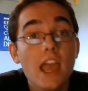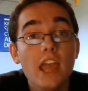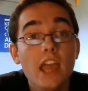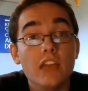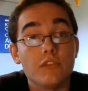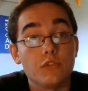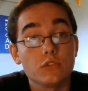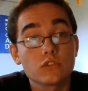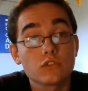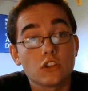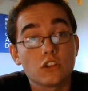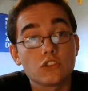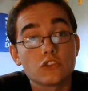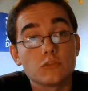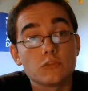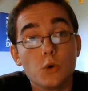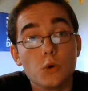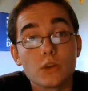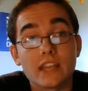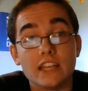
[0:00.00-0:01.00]
If yours costs
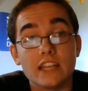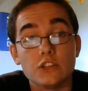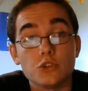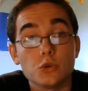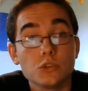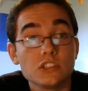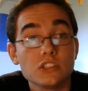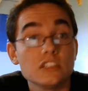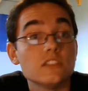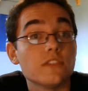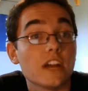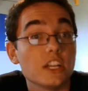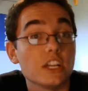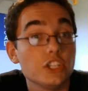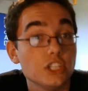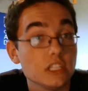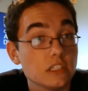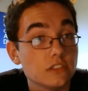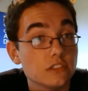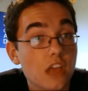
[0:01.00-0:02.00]
more, gain Taunt and Divine
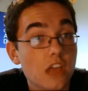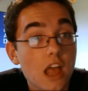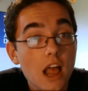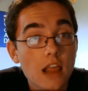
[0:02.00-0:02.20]
Shield.